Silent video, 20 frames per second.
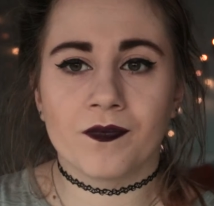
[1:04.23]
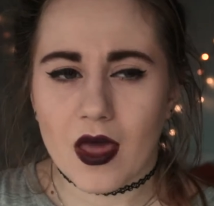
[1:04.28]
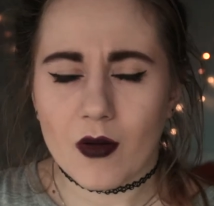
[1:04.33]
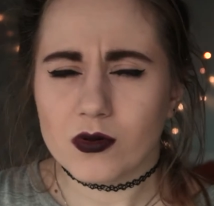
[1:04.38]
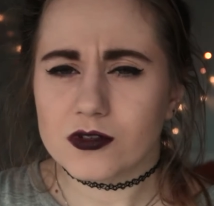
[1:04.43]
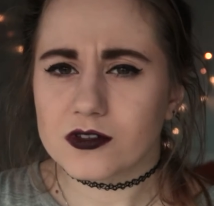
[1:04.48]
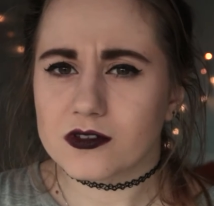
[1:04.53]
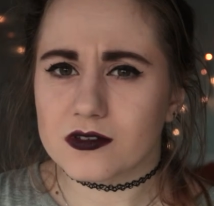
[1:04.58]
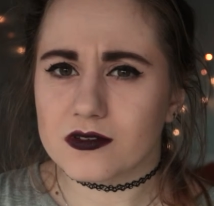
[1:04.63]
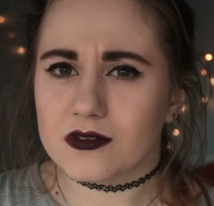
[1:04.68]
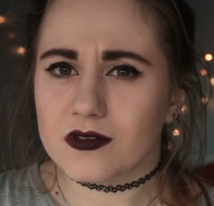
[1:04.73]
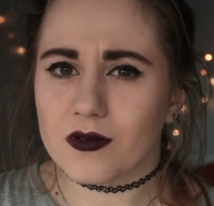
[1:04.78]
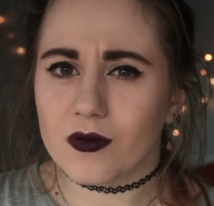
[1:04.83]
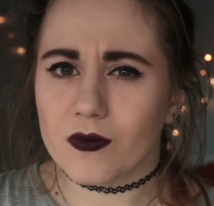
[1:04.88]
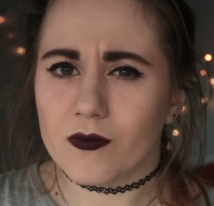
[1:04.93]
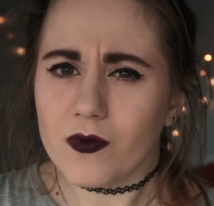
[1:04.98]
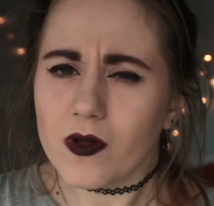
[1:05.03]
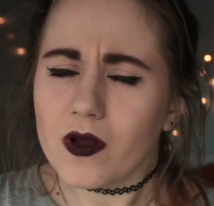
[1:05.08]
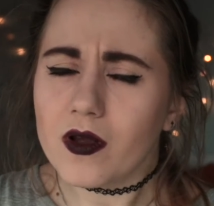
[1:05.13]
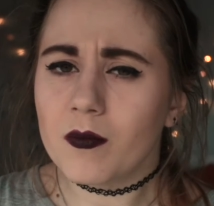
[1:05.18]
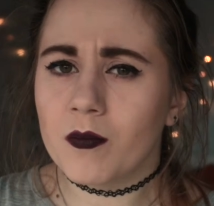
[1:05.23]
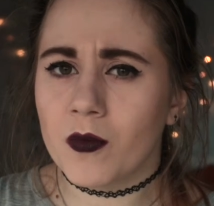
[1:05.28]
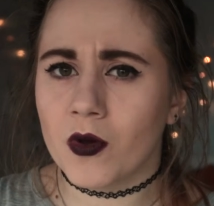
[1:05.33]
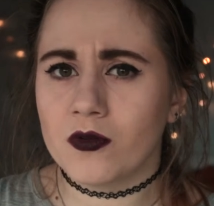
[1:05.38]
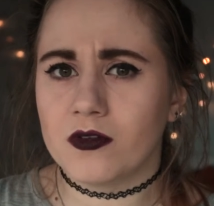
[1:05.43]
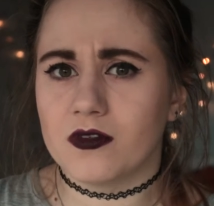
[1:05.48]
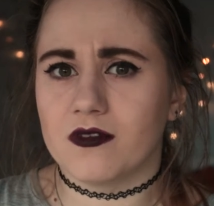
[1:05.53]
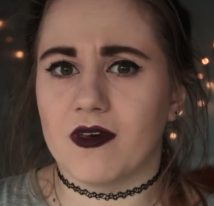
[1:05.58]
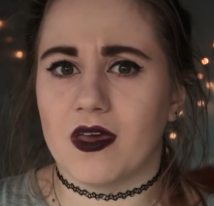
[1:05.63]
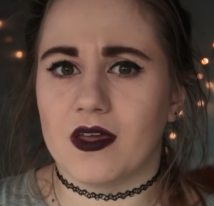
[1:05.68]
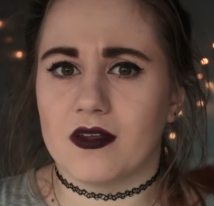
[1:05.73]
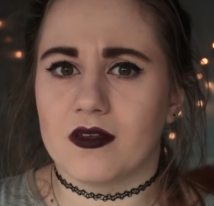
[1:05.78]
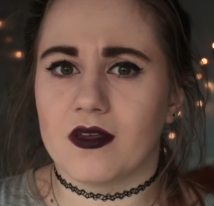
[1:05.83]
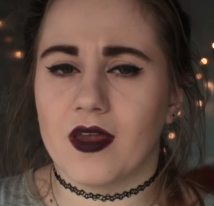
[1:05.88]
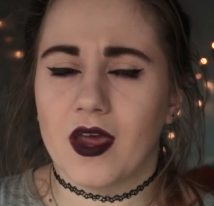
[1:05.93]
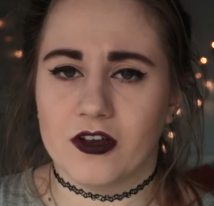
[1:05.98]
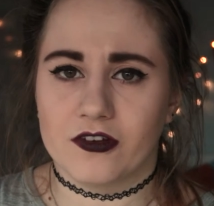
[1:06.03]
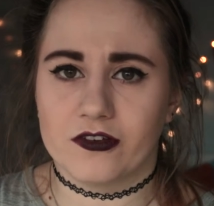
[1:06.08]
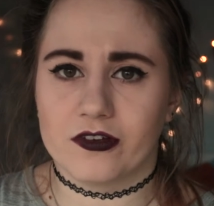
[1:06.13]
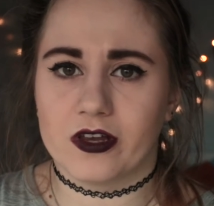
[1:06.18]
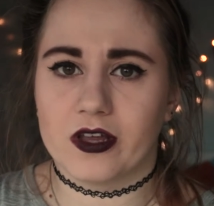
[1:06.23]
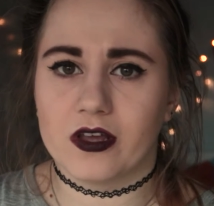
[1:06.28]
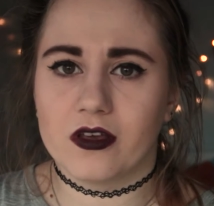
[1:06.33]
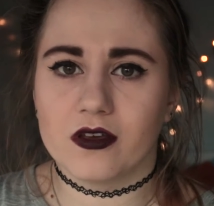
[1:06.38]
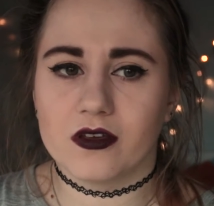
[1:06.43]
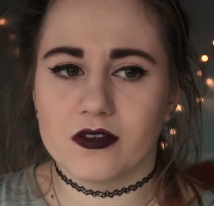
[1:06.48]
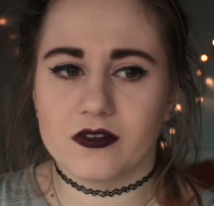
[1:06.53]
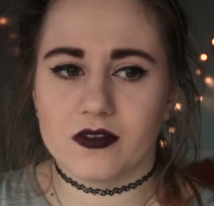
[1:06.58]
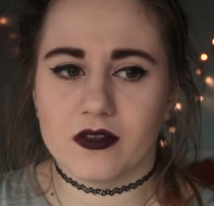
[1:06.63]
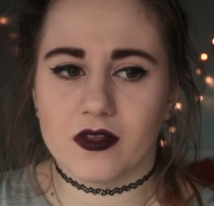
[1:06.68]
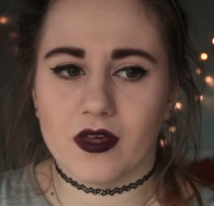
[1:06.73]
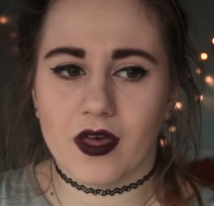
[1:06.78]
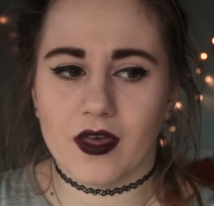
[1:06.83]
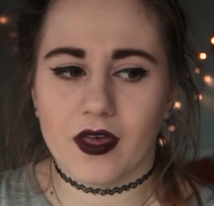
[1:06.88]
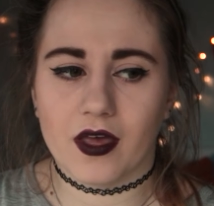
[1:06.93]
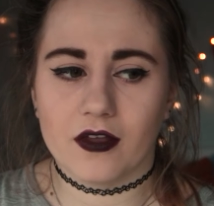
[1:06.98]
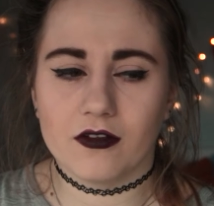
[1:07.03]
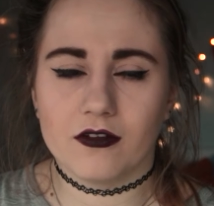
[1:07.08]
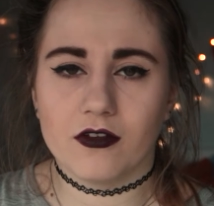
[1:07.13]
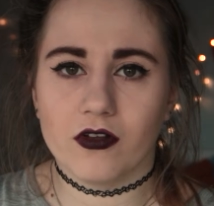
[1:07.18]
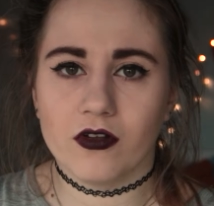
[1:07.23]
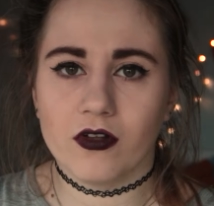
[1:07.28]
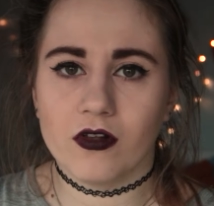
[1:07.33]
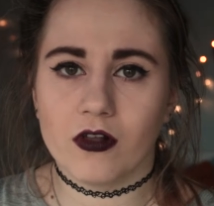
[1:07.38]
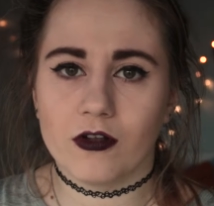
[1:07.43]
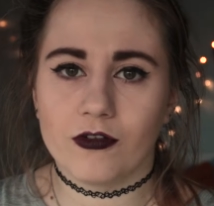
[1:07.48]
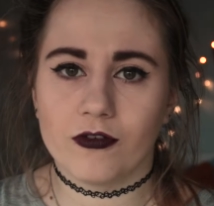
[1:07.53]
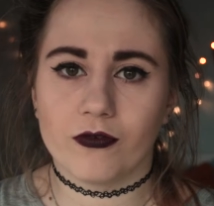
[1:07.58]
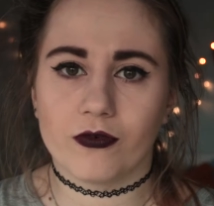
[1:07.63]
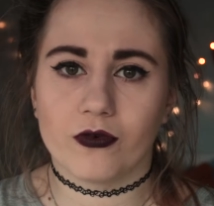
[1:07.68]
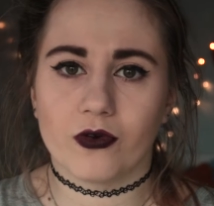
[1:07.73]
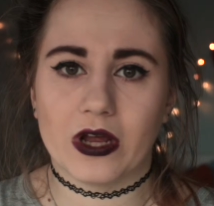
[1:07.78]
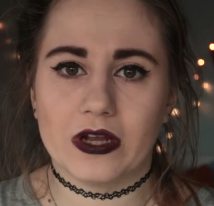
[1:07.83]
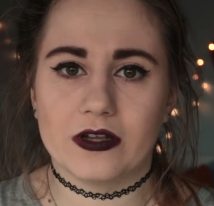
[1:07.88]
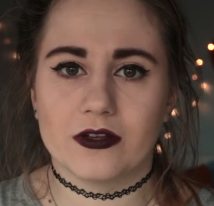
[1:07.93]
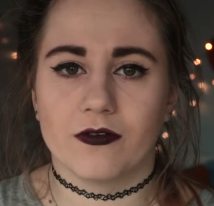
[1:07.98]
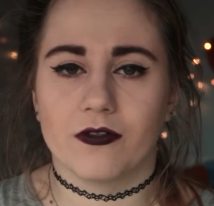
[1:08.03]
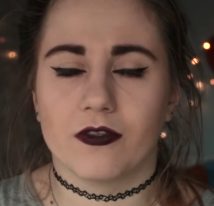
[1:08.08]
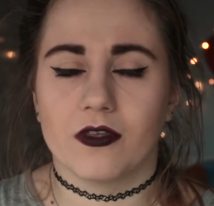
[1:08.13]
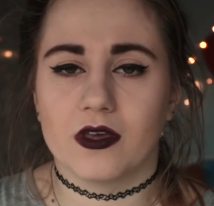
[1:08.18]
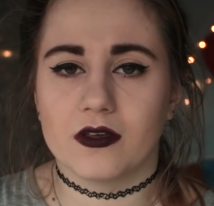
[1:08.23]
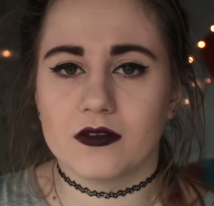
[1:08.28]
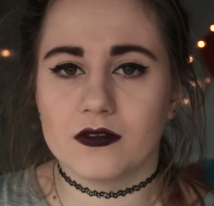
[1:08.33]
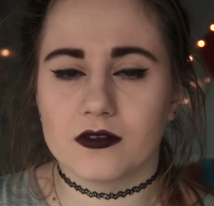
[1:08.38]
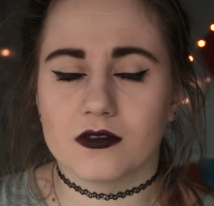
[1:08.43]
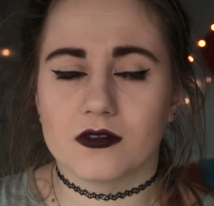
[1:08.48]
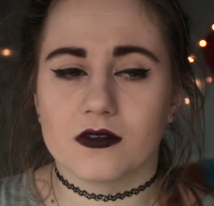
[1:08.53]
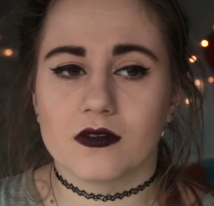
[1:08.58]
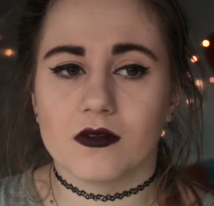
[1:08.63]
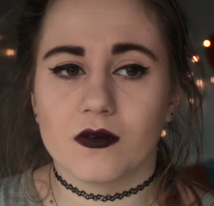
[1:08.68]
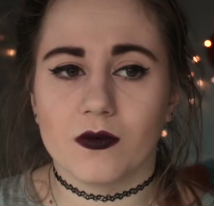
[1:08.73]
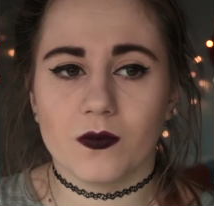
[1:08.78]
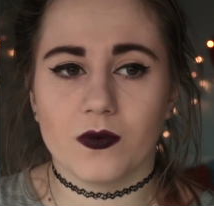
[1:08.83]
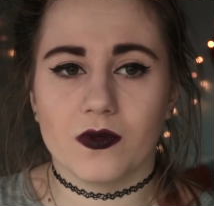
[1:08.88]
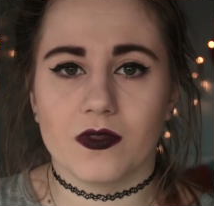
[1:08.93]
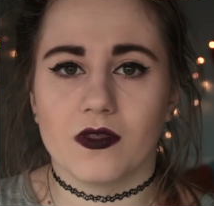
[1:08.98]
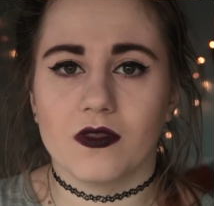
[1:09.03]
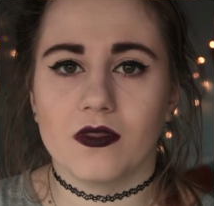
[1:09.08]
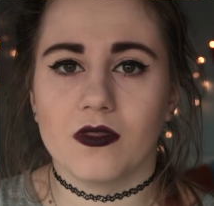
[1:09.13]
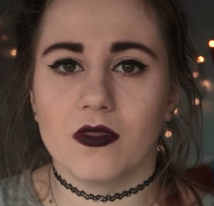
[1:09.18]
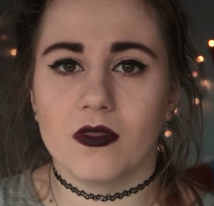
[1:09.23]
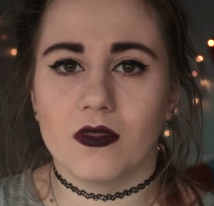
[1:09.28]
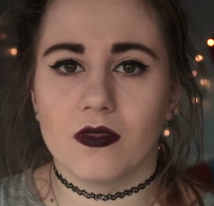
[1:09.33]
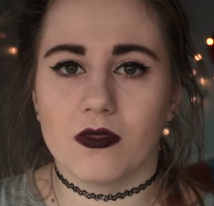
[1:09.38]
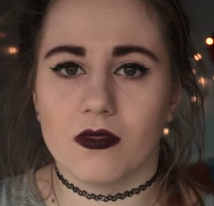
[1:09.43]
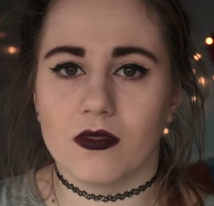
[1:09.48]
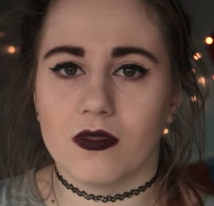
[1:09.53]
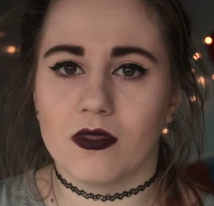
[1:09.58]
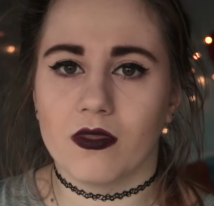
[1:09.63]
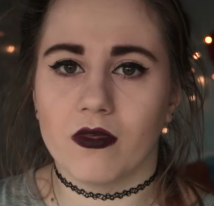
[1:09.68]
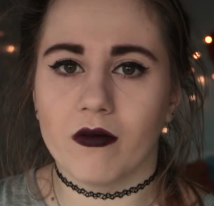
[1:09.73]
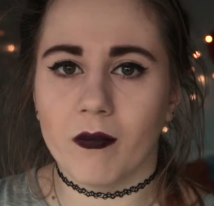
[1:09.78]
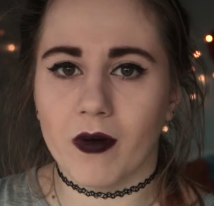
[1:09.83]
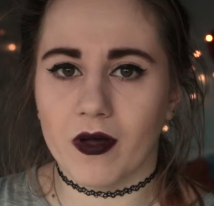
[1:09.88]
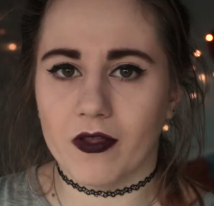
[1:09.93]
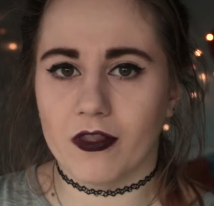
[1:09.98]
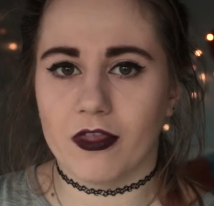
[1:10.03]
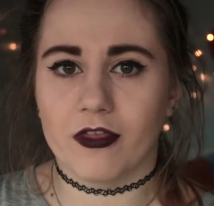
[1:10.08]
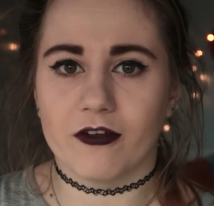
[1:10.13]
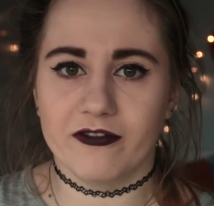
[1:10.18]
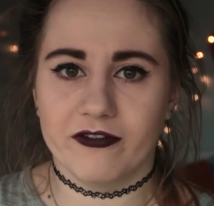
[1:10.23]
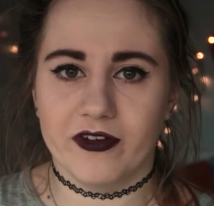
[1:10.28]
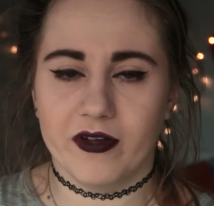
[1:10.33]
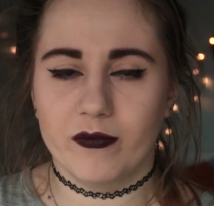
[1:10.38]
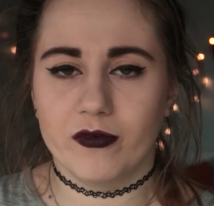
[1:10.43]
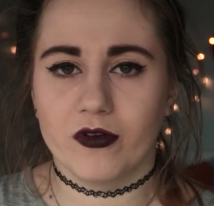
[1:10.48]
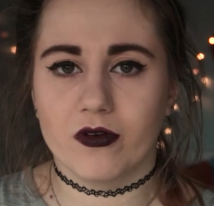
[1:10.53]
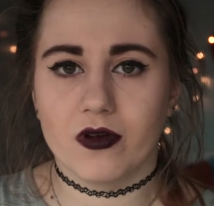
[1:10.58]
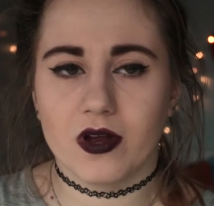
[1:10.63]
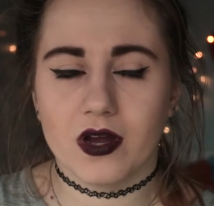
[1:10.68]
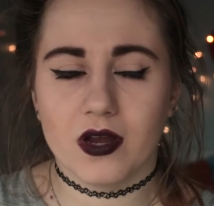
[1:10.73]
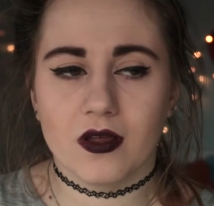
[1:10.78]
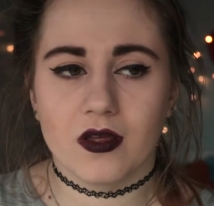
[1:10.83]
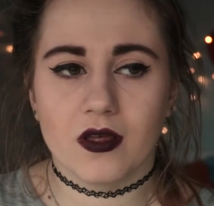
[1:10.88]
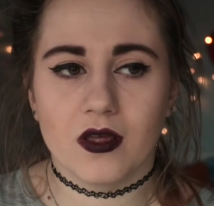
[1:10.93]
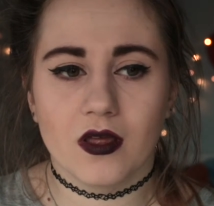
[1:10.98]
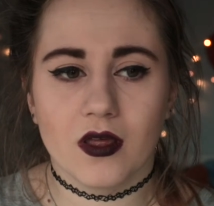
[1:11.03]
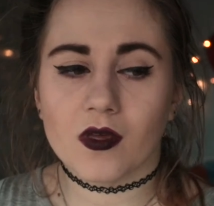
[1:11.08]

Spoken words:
I was very motivated actually, because I had done a lot of creative things within the month of February.